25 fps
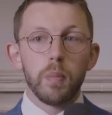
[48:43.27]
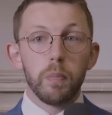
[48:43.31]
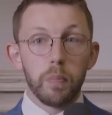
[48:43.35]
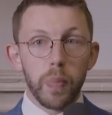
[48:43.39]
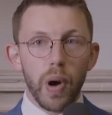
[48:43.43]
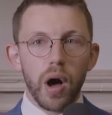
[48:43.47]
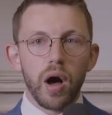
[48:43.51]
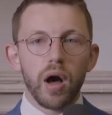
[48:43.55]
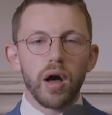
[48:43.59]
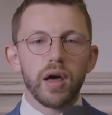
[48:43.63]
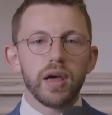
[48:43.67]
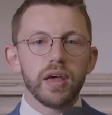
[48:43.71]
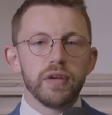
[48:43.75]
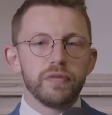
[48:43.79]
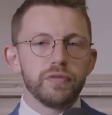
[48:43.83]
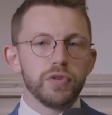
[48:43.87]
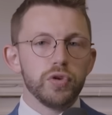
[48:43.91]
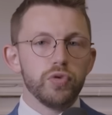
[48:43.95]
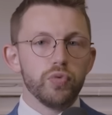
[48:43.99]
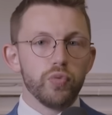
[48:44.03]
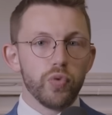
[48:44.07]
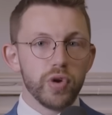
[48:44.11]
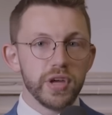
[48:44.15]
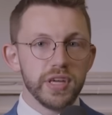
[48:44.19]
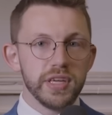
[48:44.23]
but
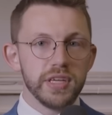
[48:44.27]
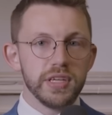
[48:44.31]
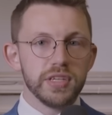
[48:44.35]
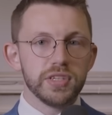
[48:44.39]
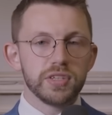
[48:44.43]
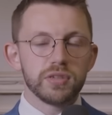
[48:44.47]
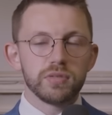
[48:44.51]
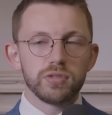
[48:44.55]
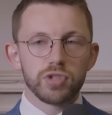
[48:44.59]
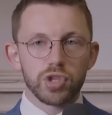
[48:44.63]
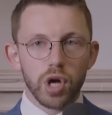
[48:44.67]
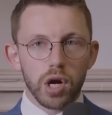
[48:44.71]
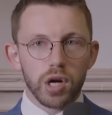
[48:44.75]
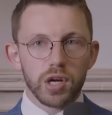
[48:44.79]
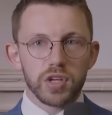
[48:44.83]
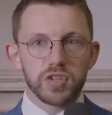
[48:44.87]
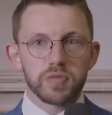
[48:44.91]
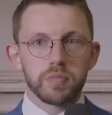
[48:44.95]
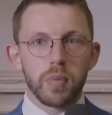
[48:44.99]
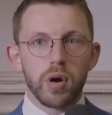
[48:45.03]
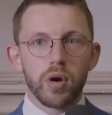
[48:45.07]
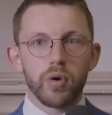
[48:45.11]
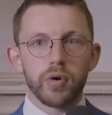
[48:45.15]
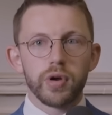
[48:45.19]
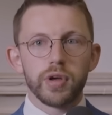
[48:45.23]
if you read
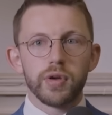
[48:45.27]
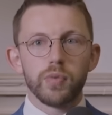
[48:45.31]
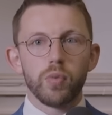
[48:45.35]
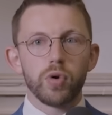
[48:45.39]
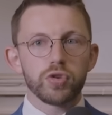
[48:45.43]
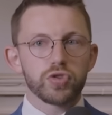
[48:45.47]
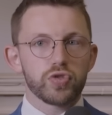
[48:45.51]
Douglas Murray,